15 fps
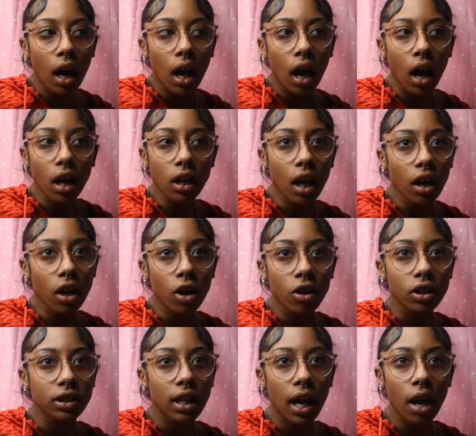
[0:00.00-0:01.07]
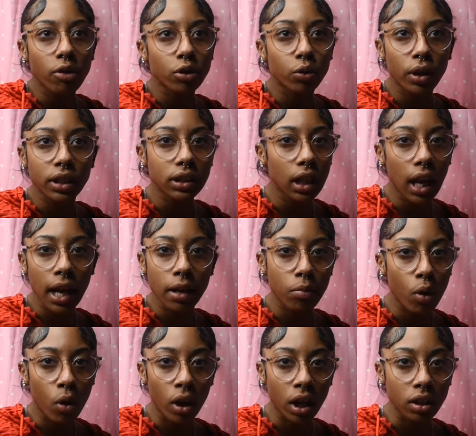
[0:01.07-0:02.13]
All I know is that I was raised to like
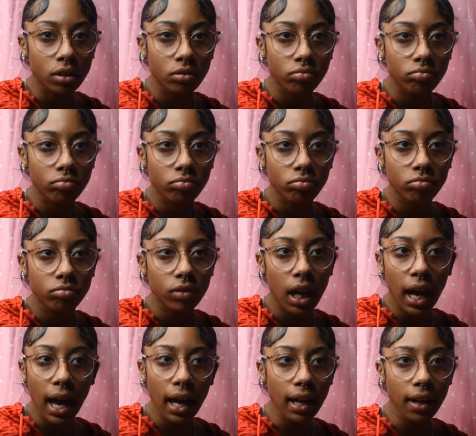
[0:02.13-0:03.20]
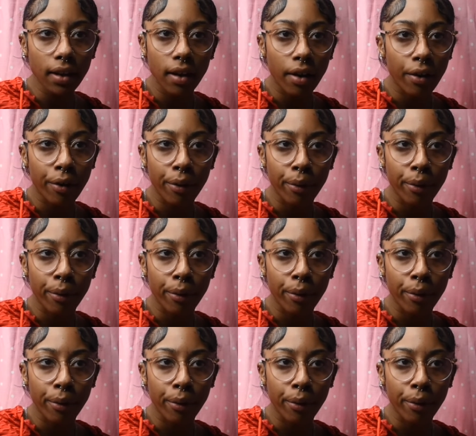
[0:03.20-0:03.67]
boys. I didn't know,